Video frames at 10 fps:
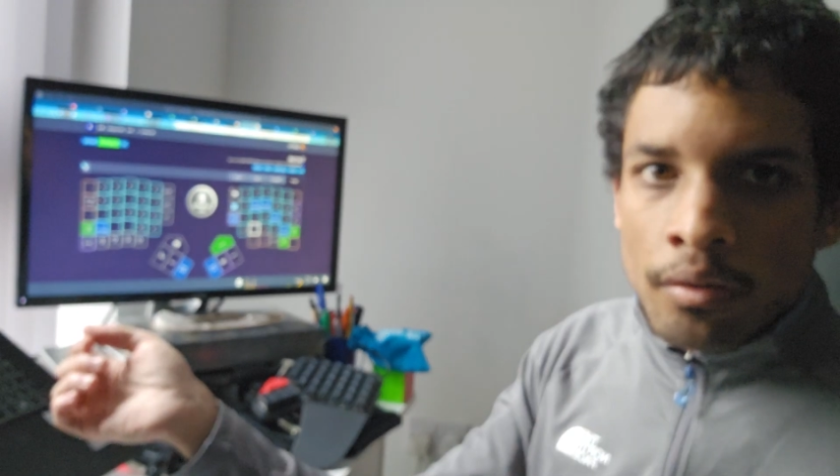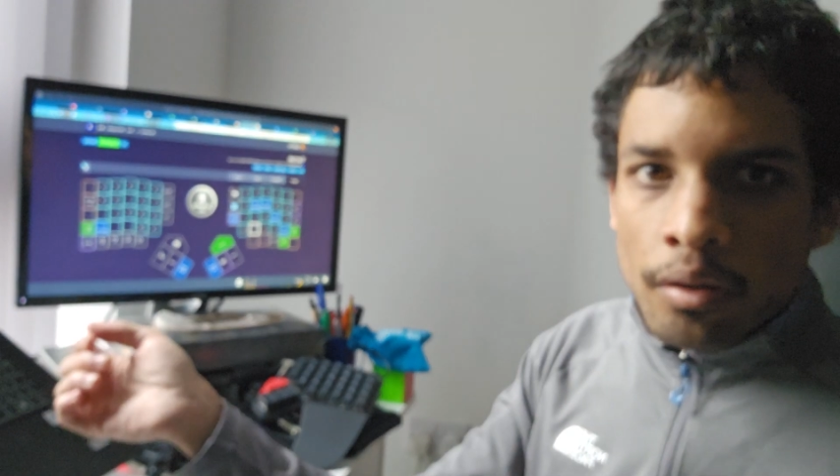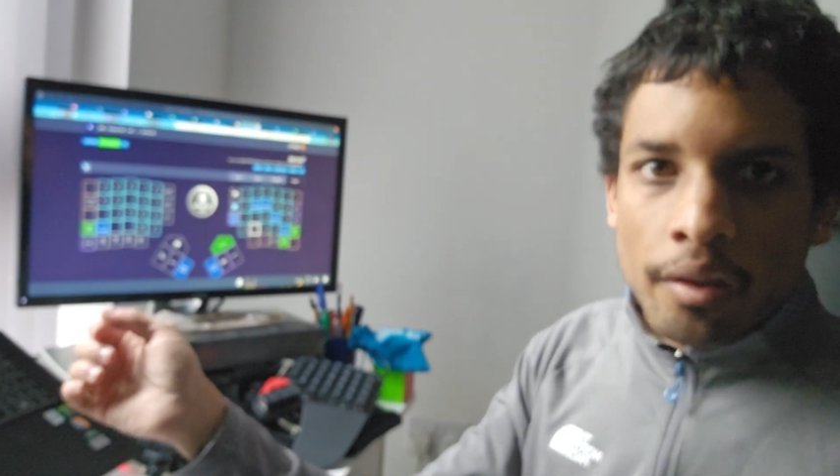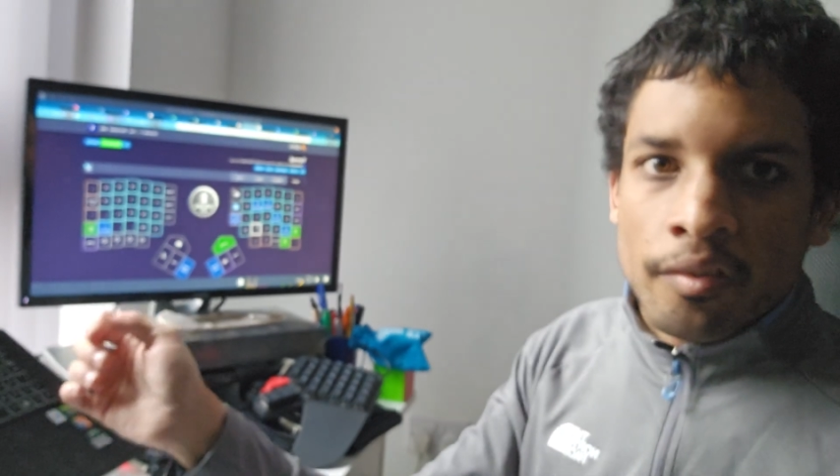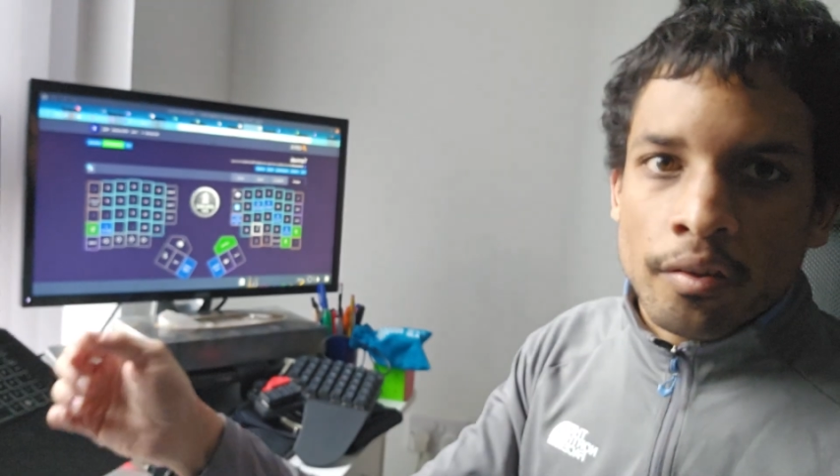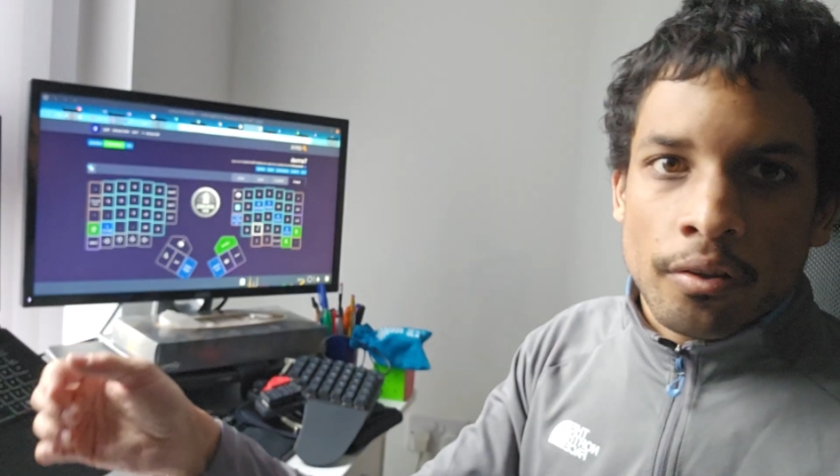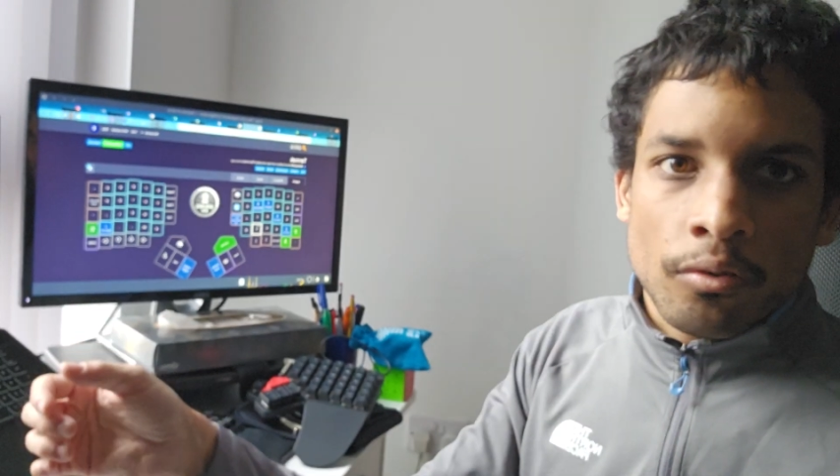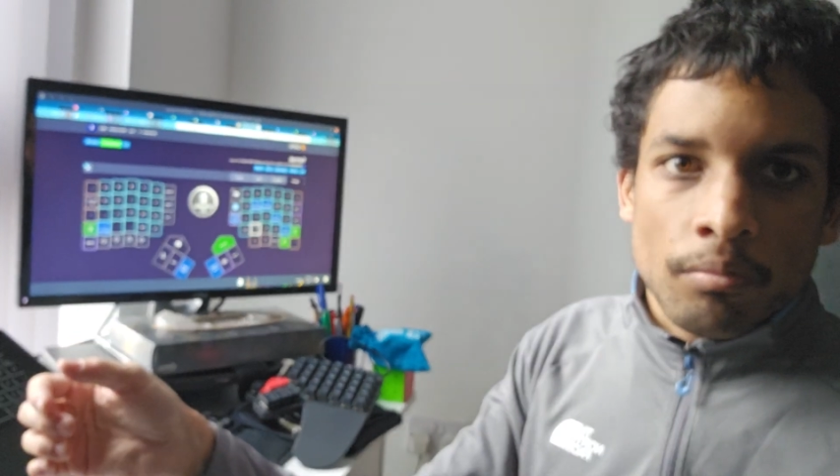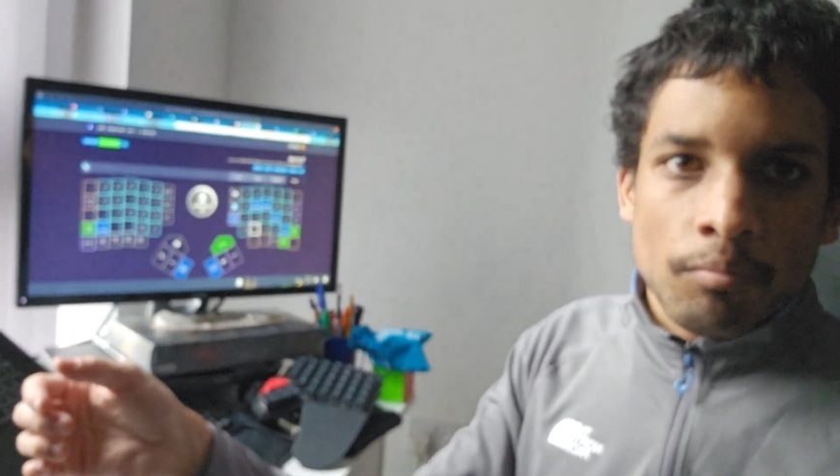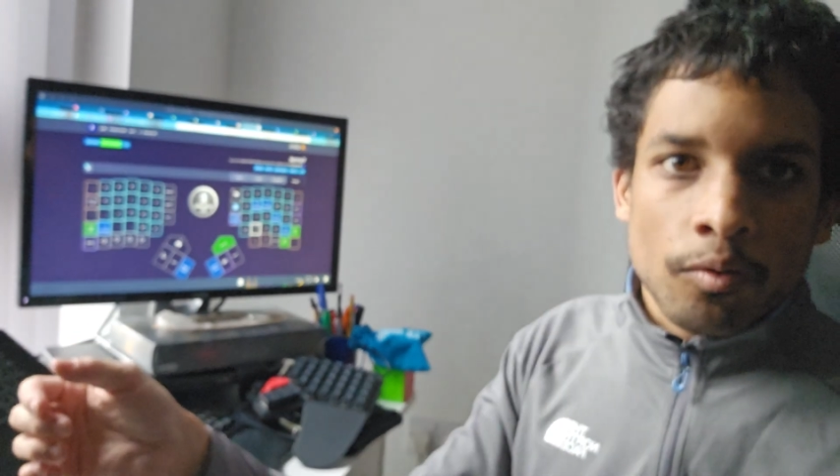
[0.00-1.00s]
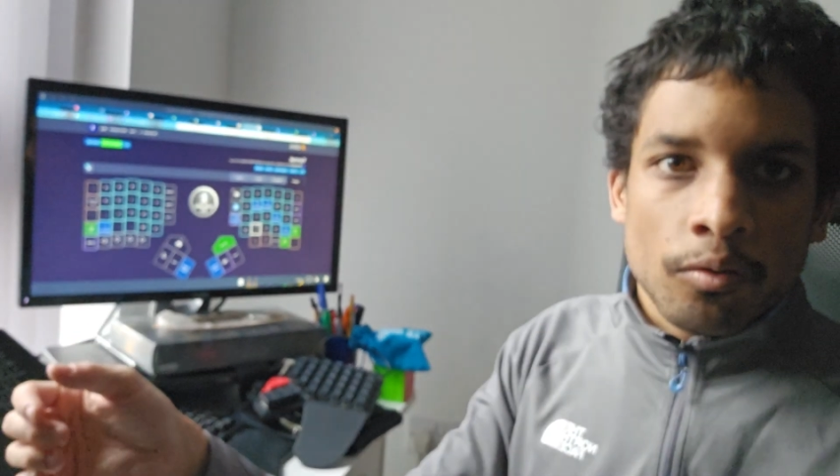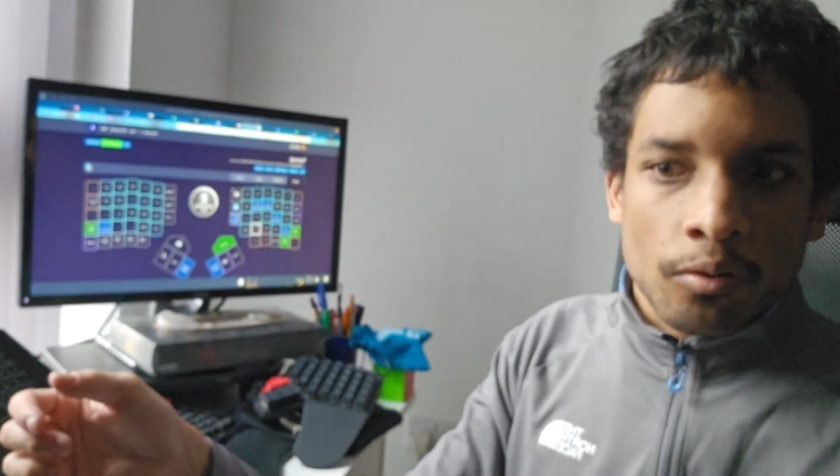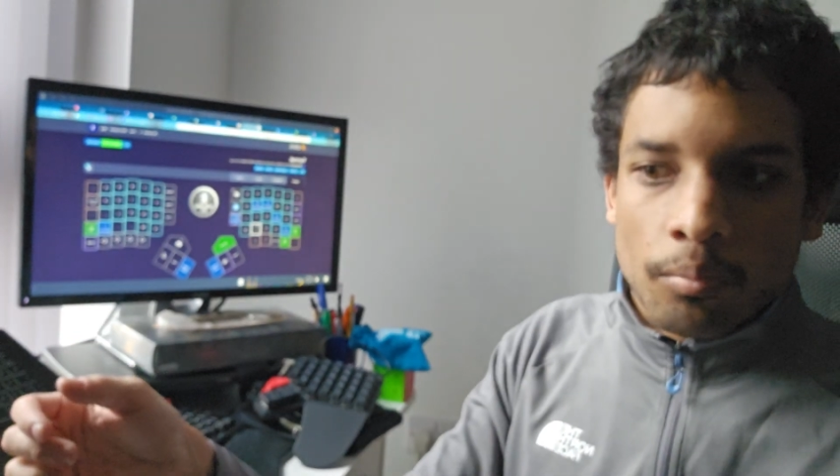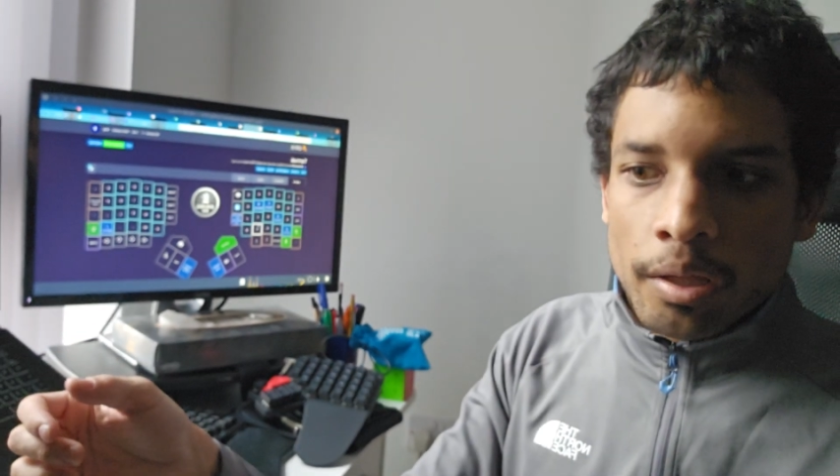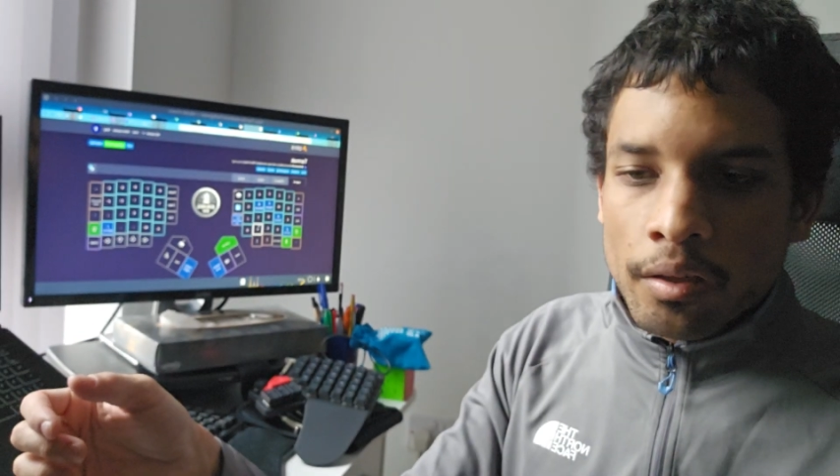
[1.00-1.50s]
and set it to
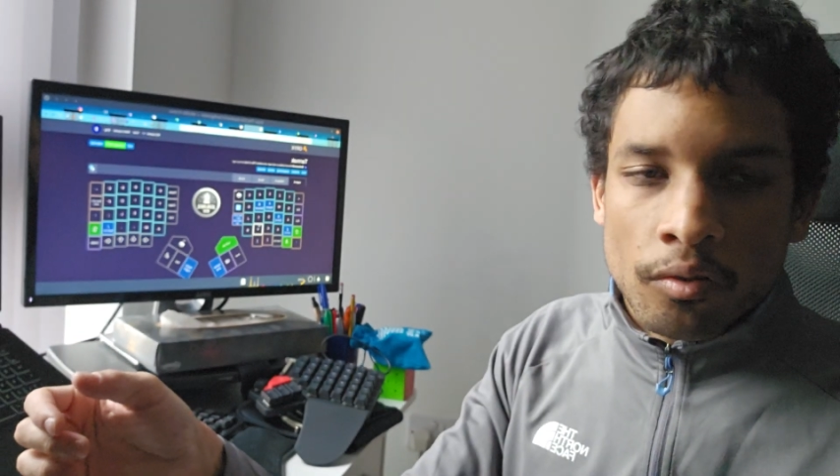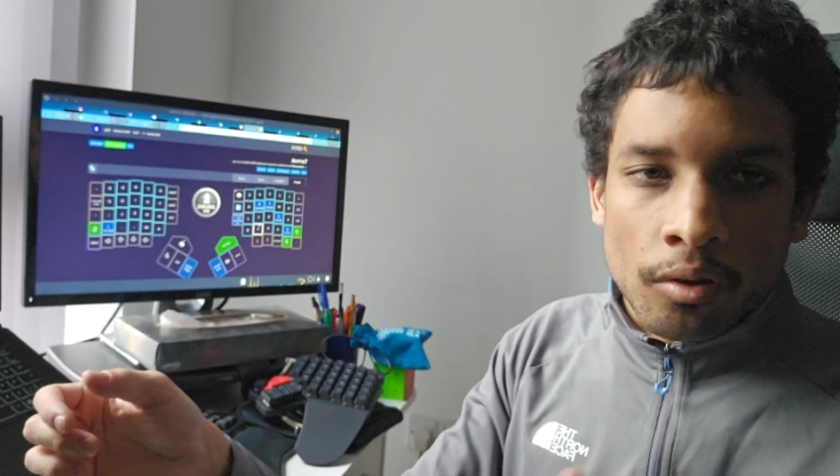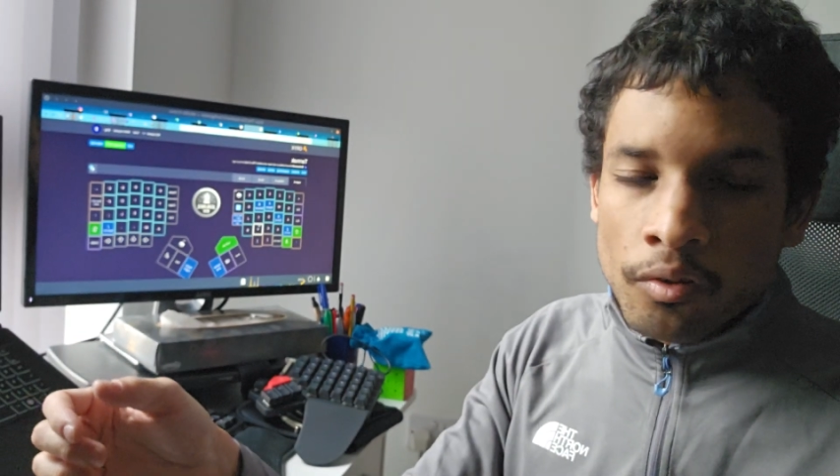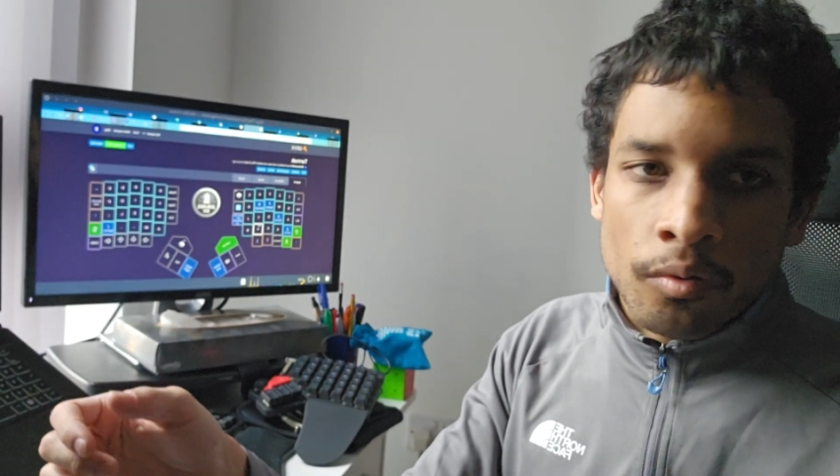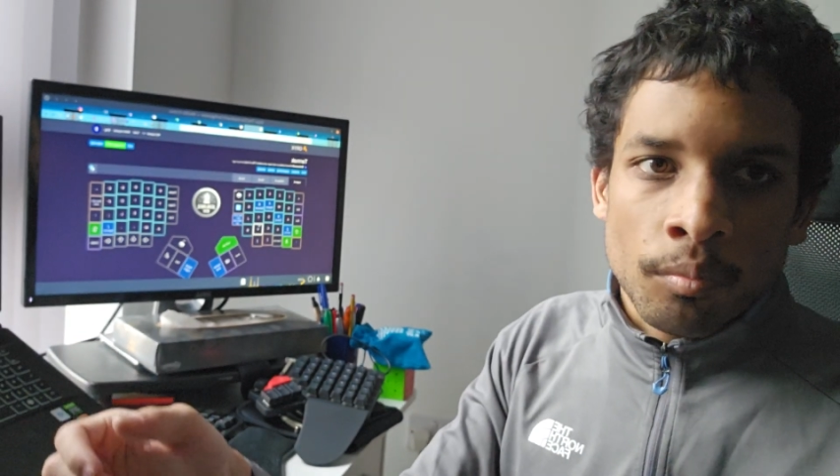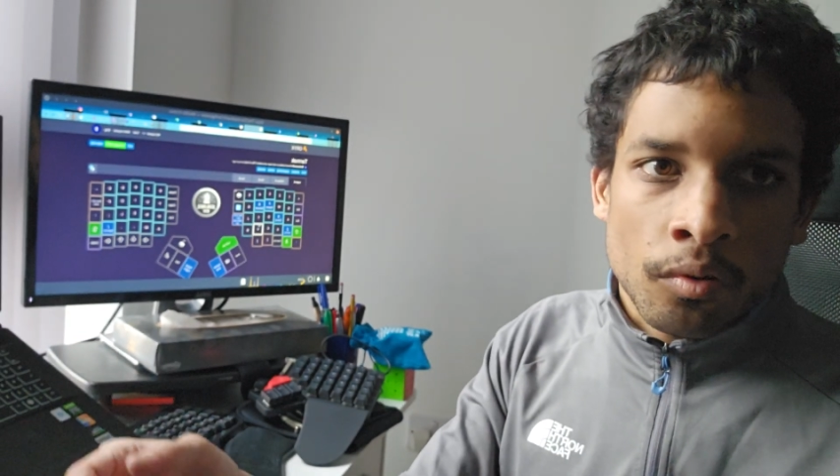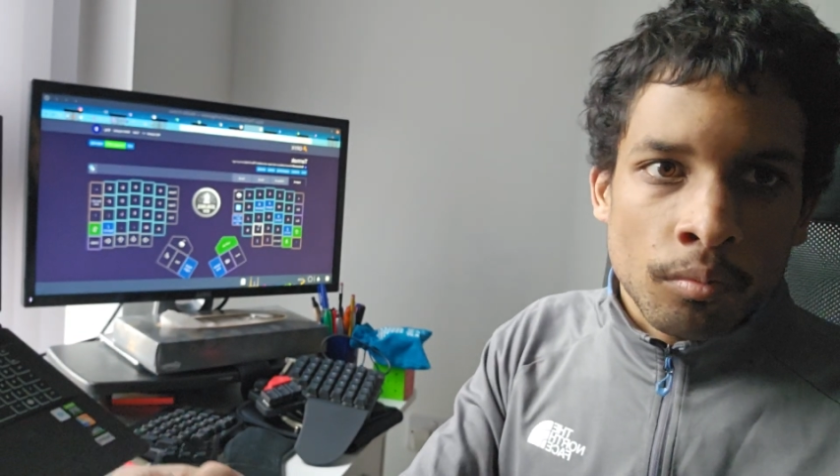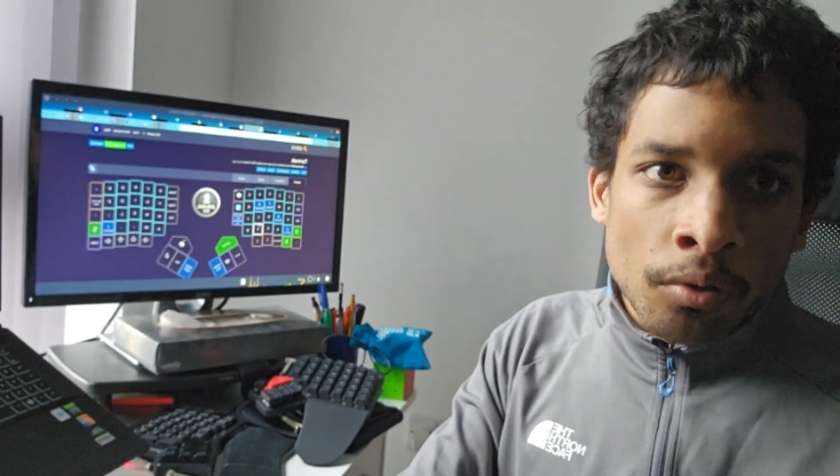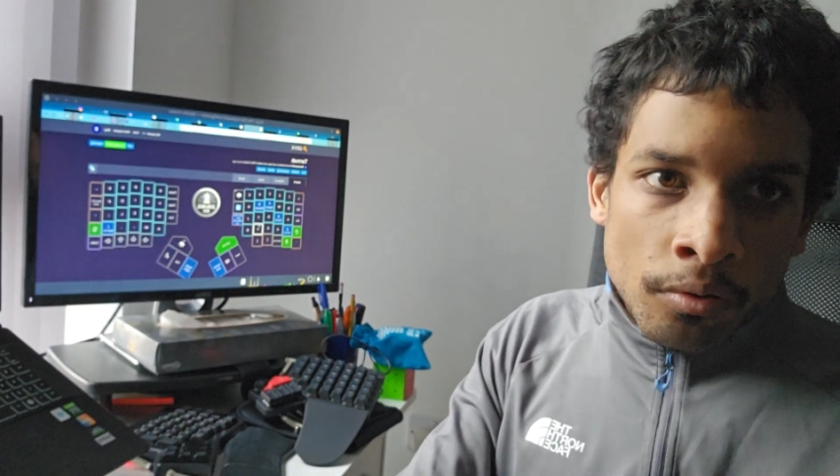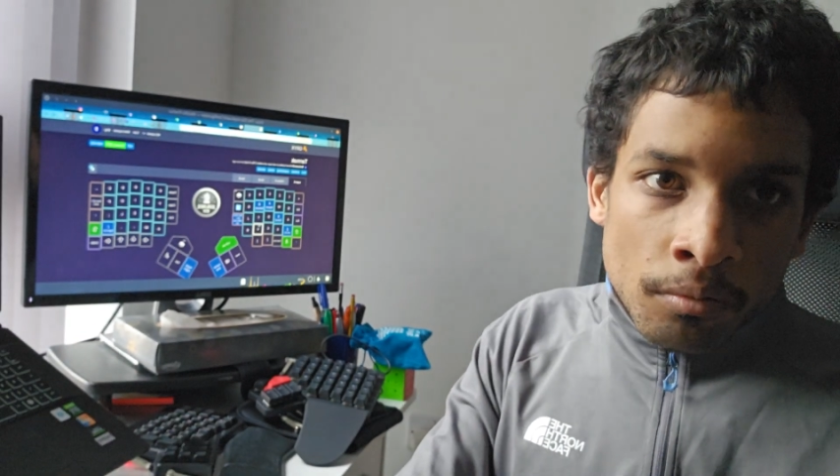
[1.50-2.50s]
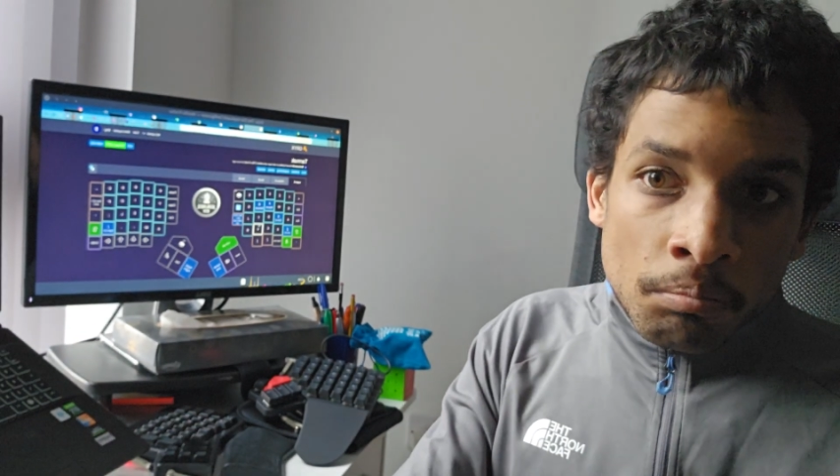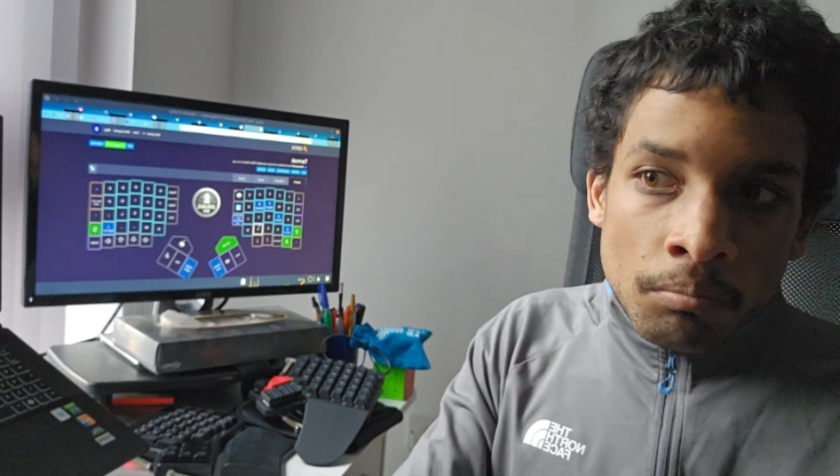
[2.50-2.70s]
be as custom as you want.